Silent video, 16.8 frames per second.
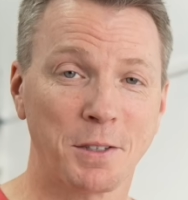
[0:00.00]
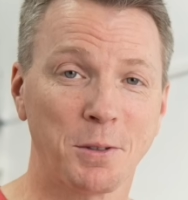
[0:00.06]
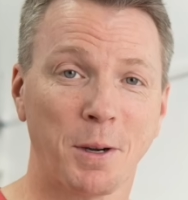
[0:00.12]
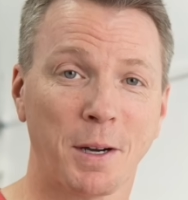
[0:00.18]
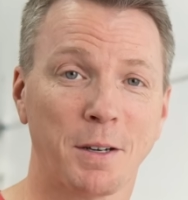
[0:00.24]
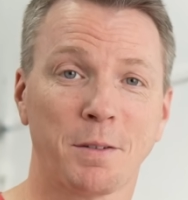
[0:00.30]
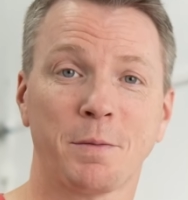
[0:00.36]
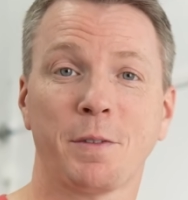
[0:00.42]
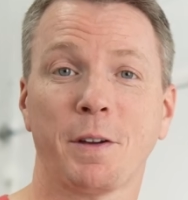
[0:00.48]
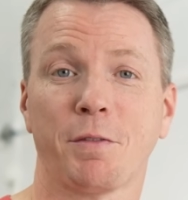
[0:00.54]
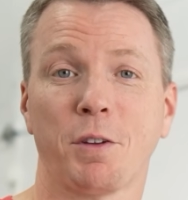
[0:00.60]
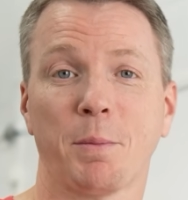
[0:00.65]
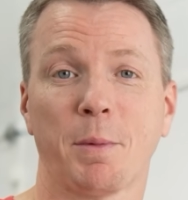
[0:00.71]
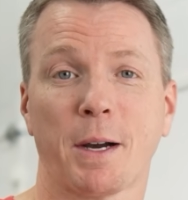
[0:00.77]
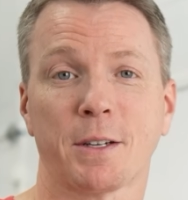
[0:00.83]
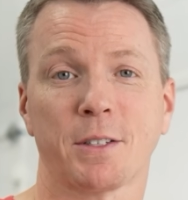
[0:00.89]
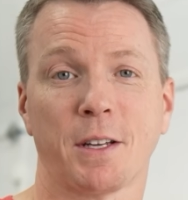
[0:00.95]

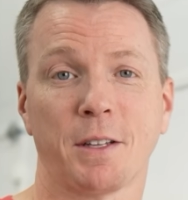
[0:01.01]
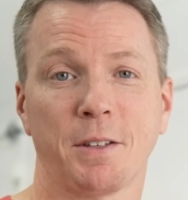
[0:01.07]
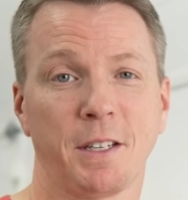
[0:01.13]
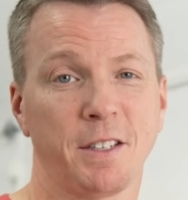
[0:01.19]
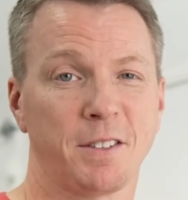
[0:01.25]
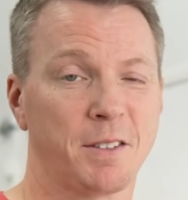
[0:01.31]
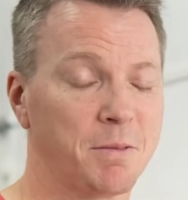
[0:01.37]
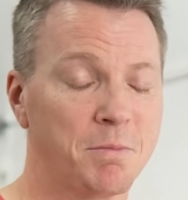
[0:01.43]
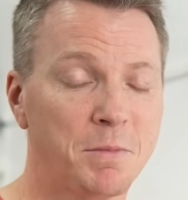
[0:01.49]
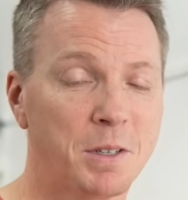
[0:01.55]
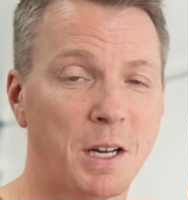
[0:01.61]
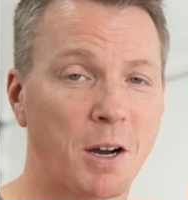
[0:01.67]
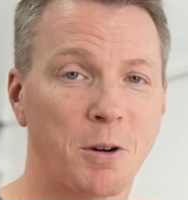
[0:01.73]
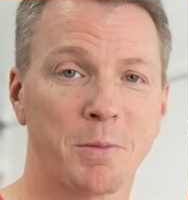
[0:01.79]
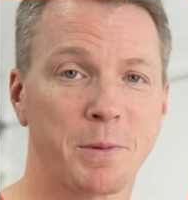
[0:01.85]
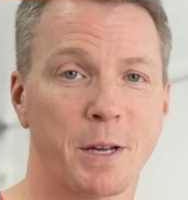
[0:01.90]
$250 on these? No,